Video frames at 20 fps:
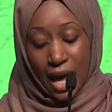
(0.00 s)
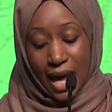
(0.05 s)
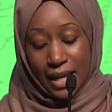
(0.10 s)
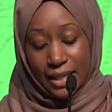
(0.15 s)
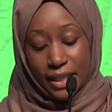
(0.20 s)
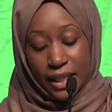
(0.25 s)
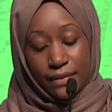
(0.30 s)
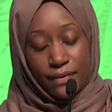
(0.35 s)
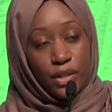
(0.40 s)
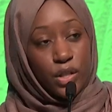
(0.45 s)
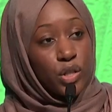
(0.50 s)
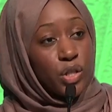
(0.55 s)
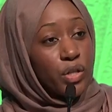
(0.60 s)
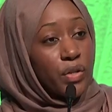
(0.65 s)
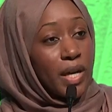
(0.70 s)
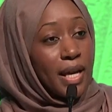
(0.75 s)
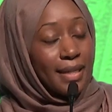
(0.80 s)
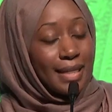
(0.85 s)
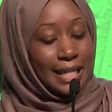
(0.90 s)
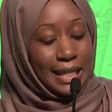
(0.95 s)
And even
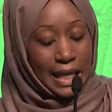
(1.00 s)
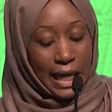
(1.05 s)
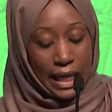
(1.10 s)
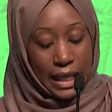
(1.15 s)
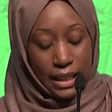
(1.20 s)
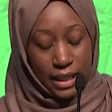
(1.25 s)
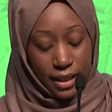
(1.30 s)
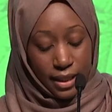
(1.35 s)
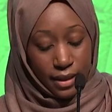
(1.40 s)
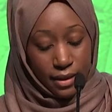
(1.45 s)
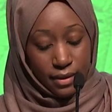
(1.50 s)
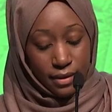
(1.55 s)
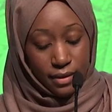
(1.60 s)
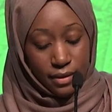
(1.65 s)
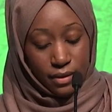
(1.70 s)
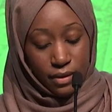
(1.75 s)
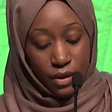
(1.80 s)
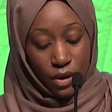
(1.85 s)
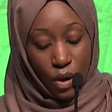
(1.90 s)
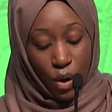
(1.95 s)
during the
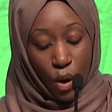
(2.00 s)
90s,